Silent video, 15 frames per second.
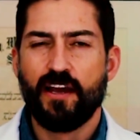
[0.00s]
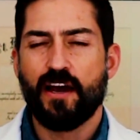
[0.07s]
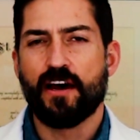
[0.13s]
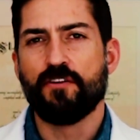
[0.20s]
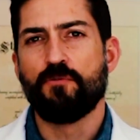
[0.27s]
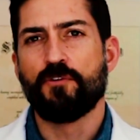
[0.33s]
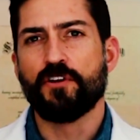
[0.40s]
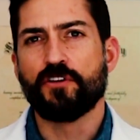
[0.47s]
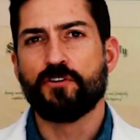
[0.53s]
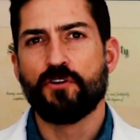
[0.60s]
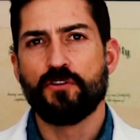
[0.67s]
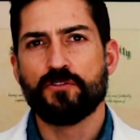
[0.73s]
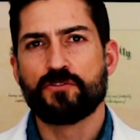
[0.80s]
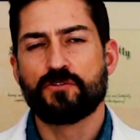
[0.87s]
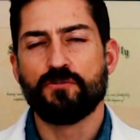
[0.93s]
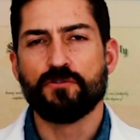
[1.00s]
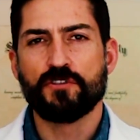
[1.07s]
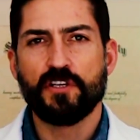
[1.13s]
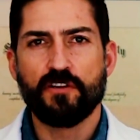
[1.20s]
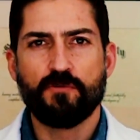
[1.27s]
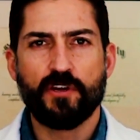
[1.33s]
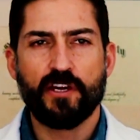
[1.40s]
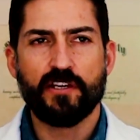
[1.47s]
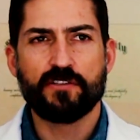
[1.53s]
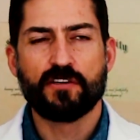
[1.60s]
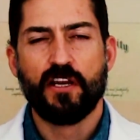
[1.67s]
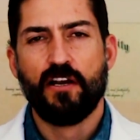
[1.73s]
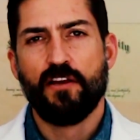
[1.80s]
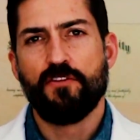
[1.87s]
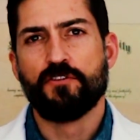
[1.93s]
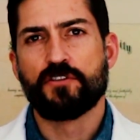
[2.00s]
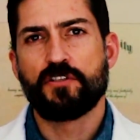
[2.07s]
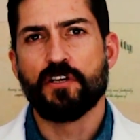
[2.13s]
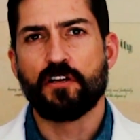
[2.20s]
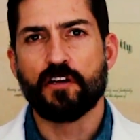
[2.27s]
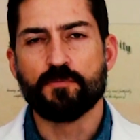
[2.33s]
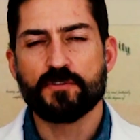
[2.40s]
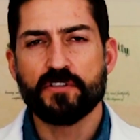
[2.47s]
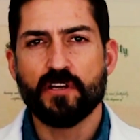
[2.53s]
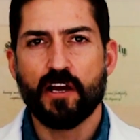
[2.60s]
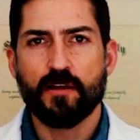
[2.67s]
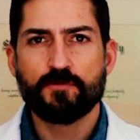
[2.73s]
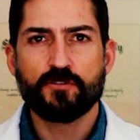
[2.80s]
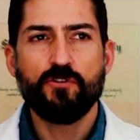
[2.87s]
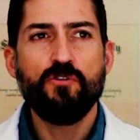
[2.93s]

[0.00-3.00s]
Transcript: I don't want to go to those schools anyways. They're stuck up snobs.